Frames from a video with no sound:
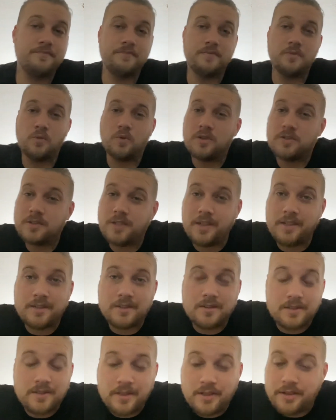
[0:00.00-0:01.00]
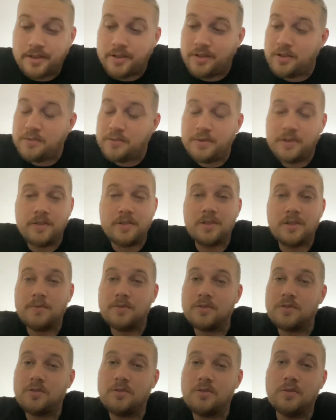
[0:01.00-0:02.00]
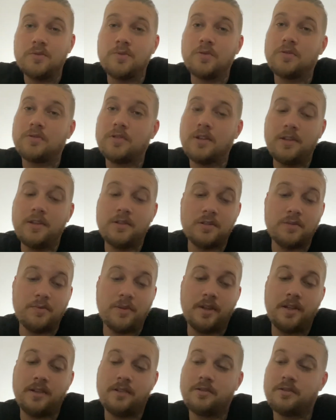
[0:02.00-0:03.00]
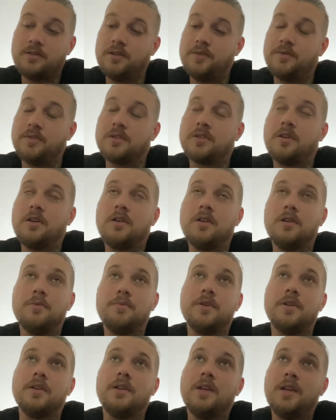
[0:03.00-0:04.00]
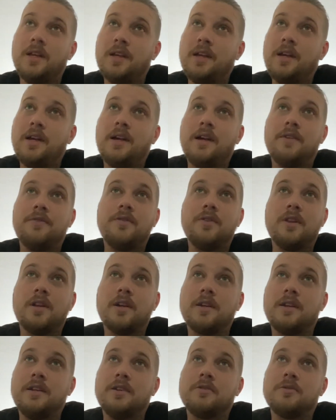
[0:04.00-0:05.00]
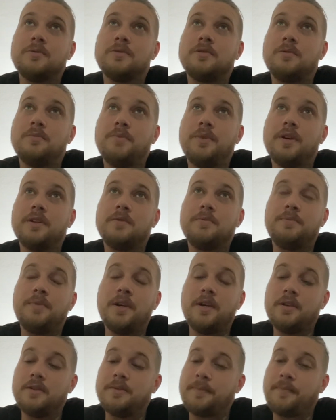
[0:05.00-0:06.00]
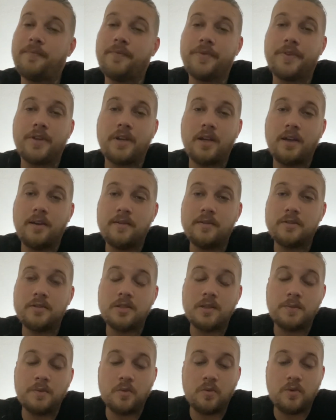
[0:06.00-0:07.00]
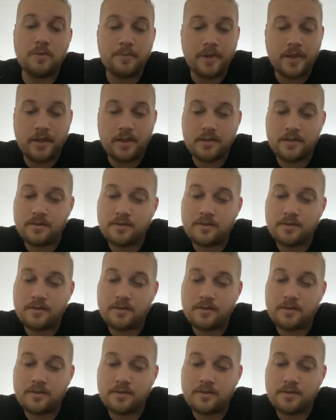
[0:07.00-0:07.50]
Worst case scenario, he'll be the number two in rotation behind Stephen Carr, but I feel like Ingram's the best bet to have as your number one back.